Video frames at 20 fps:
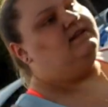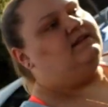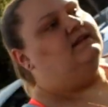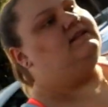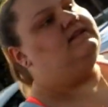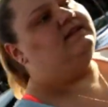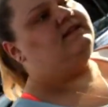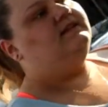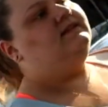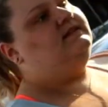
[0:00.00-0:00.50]

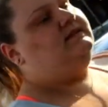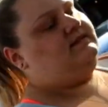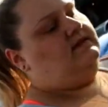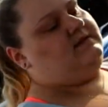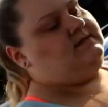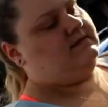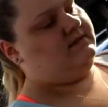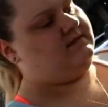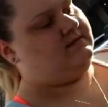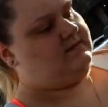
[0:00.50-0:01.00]
So
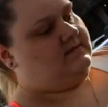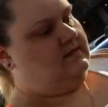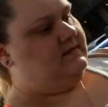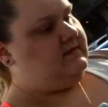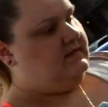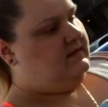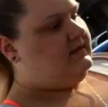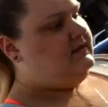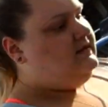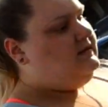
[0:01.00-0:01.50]
I
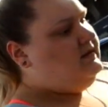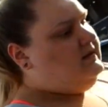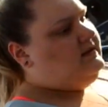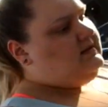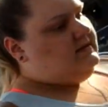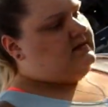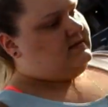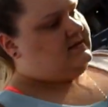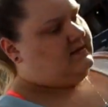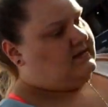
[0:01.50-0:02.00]
finished
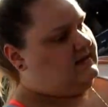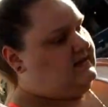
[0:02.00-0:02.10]
D&D.